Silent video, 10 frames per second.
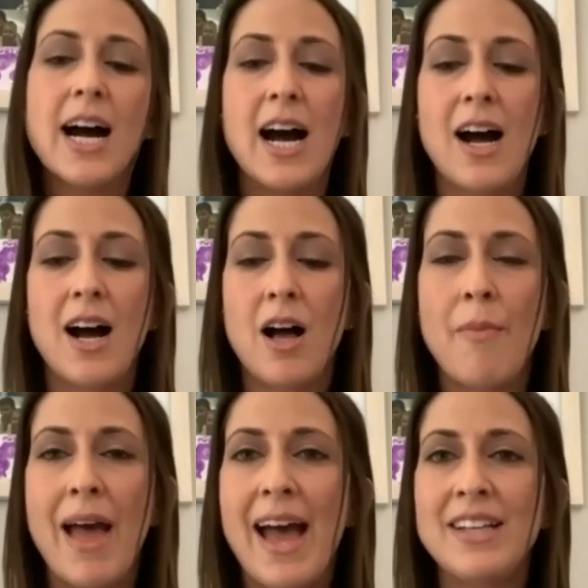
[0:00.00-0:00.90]

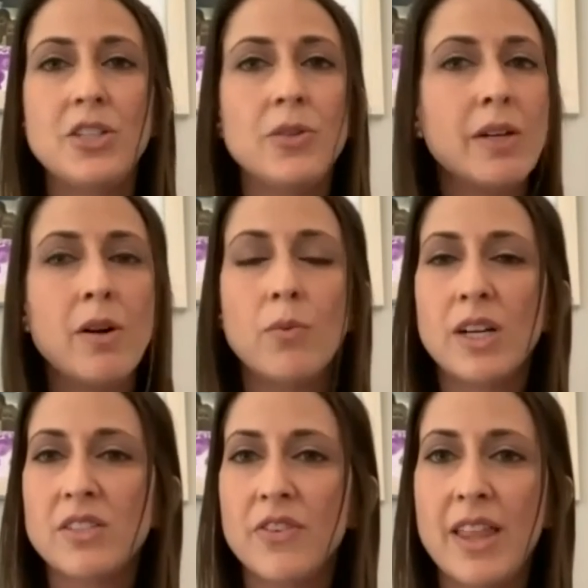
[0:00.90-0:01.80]
and doing what
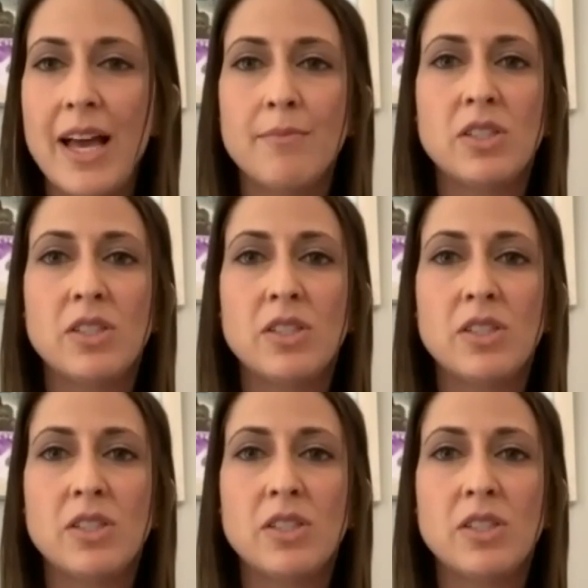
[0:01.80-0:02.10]
works for them.